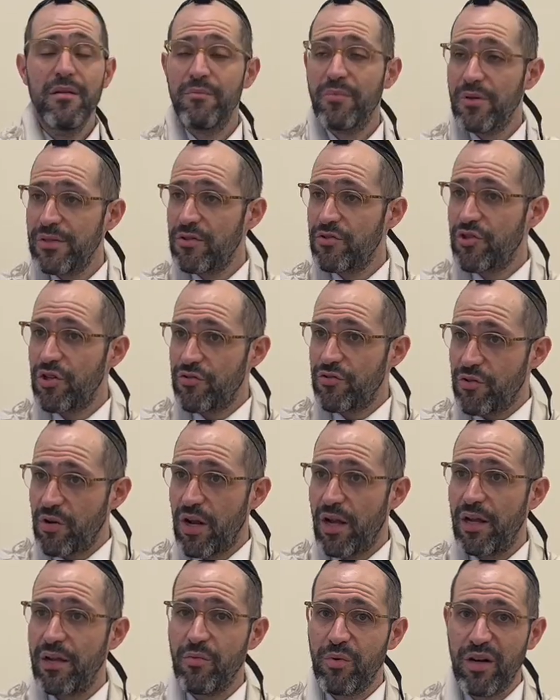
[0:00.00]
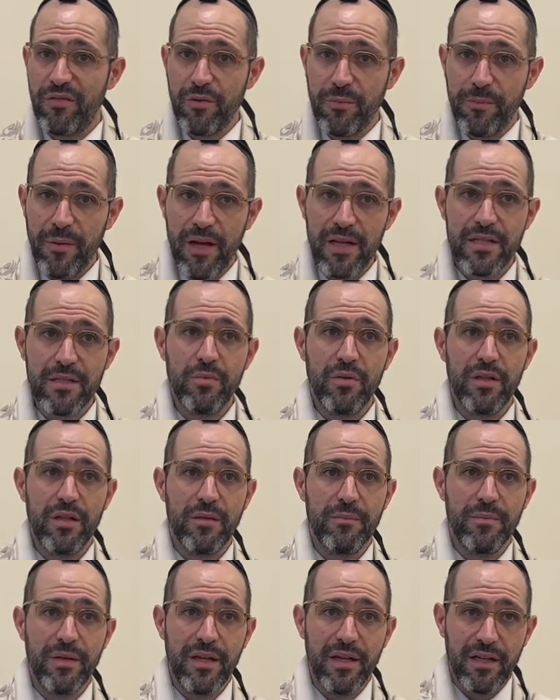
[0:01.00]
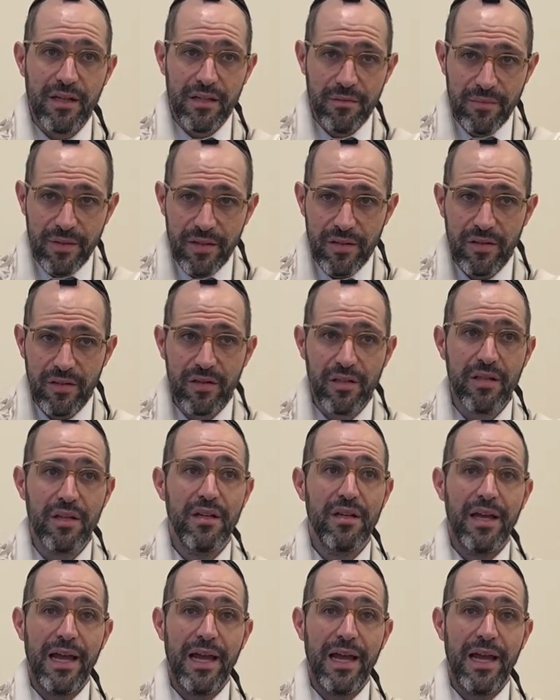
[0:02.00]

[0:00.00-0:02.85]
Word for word: Person should try wherever possible at the beginning of the meal,